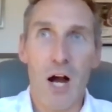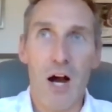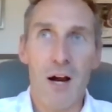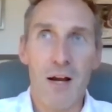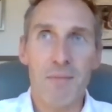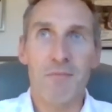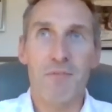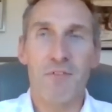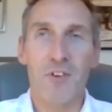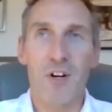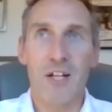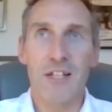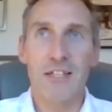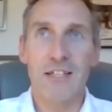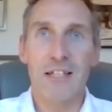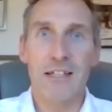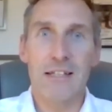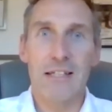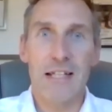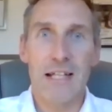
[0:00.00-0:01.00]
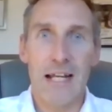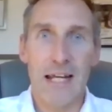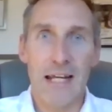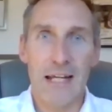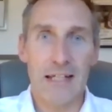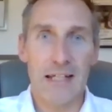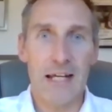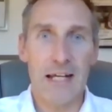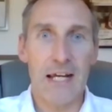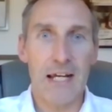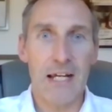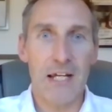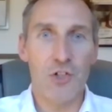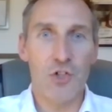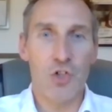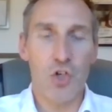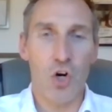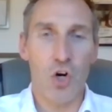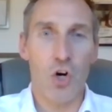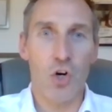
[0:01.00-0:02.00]
I'm finding that
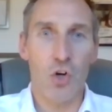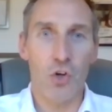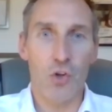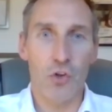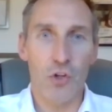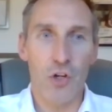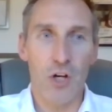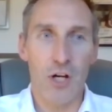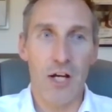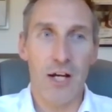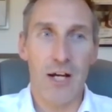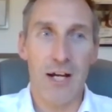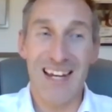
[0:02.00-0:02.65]
engage on